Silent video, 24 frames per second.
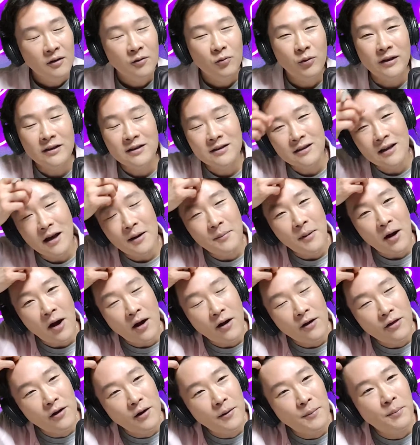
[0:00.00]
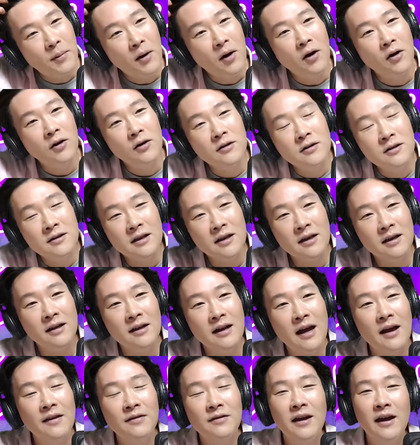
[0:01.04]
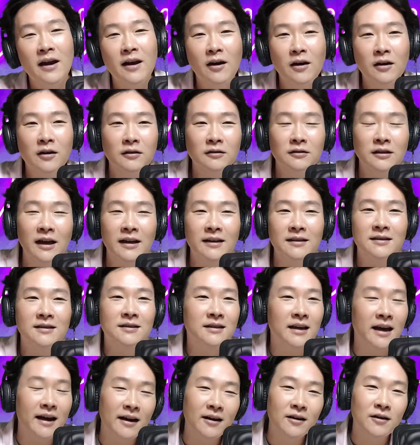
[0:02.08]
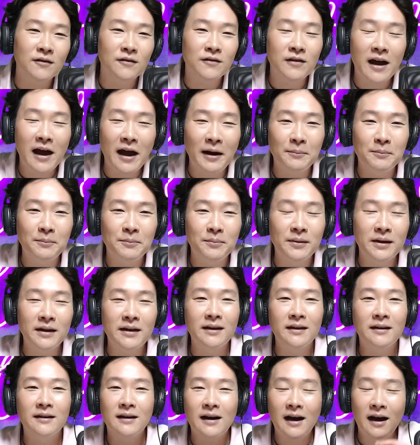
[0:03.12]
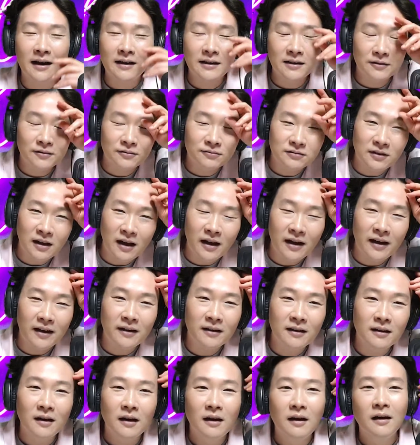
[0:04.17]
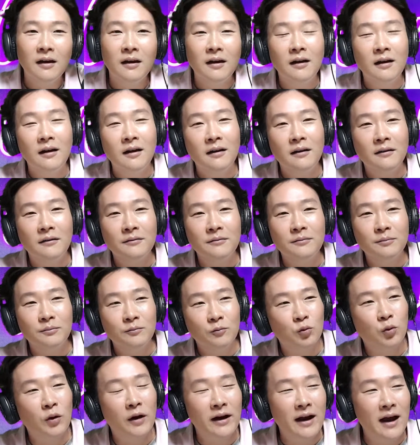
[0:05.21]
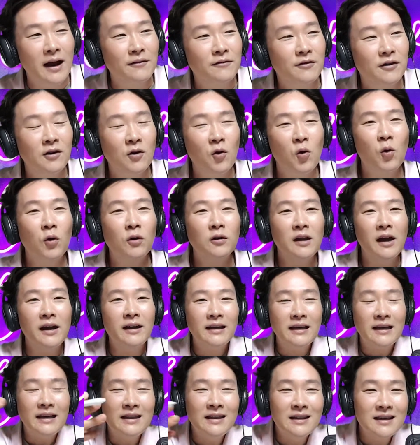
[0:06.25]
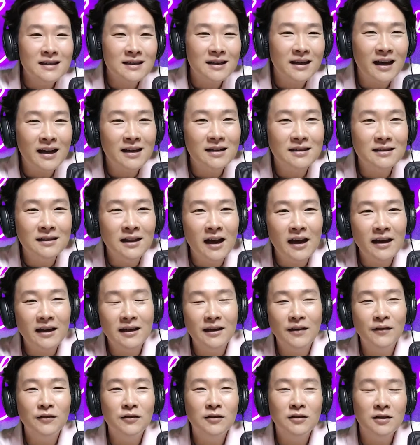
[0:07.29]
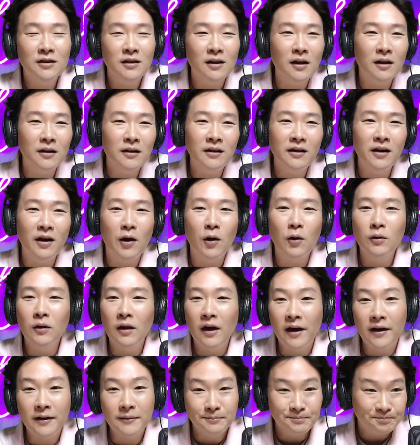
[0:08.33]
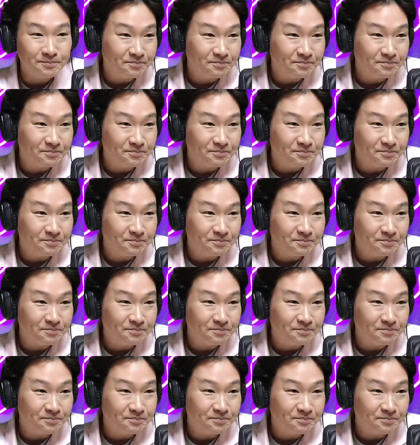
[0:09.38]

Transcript: with some other person, and they're like scared of that being kind of like whatever? Or like in this case, like if, you know, like